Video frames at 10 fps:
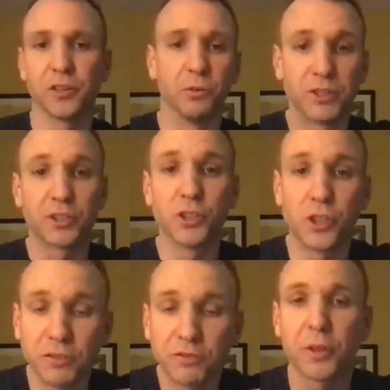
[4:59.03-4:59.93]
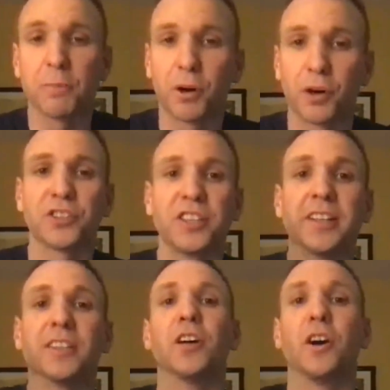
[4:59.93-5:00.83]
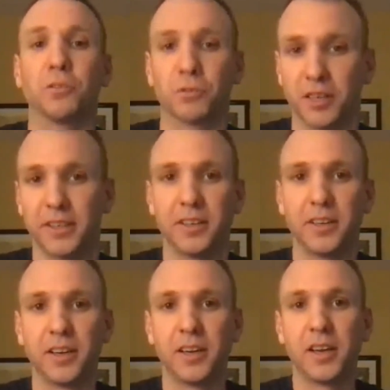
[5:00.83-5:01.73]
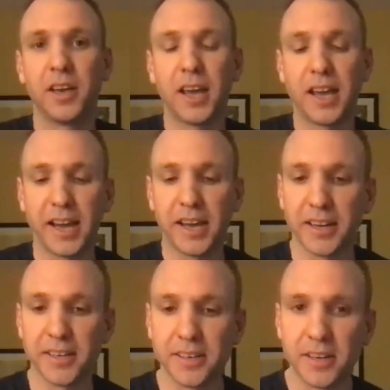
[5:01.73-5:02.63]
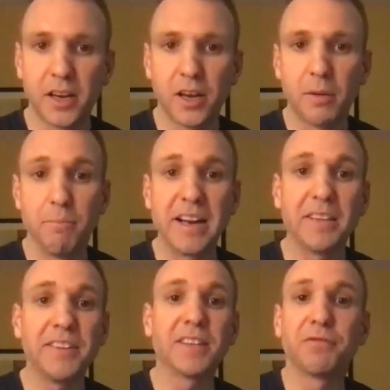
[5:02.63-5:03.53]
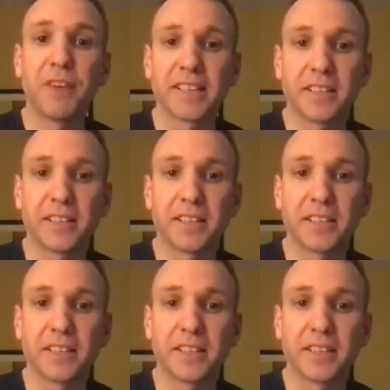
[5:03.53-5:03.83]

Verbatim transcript: what's good for the person in the long run. And many of these effective